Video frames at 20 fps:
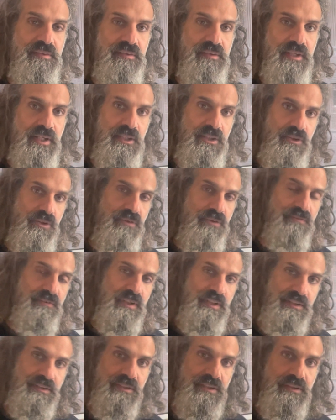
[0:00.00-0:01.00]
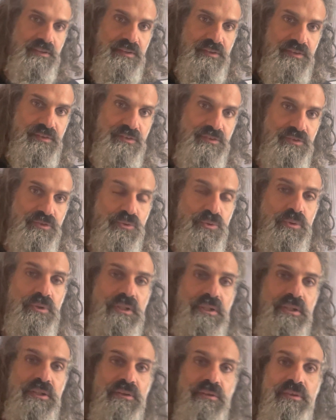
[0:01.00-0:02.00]
any of us that is
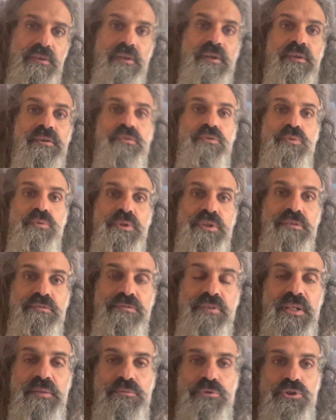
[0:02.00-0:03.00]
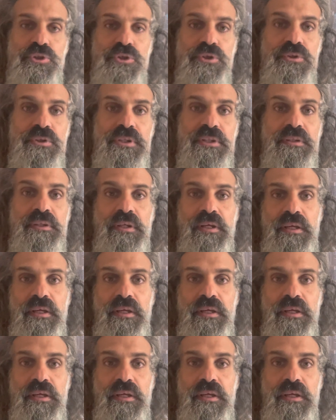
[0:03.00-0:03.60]
truly on the twin flame journey